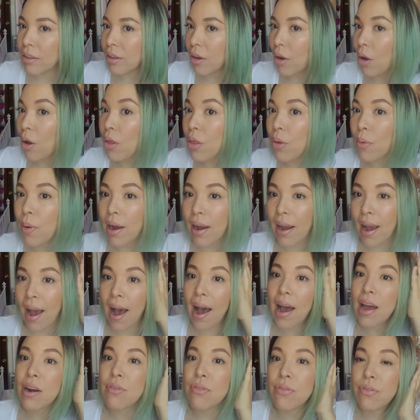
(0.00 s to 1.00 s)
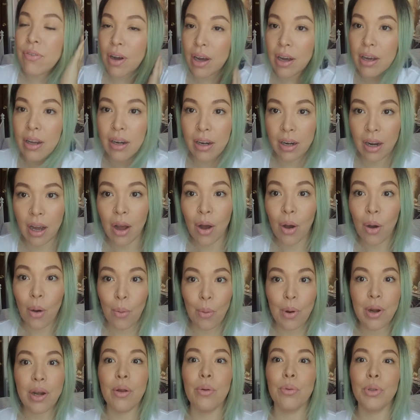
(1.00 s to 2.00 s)
Although I had fun
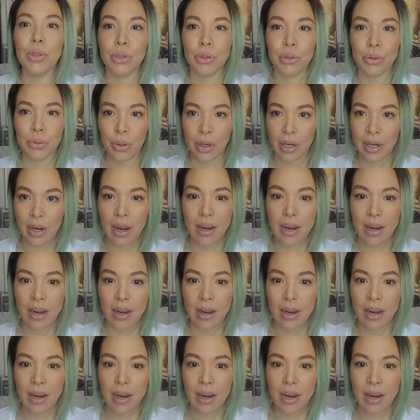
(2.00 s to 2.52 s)
when it was short,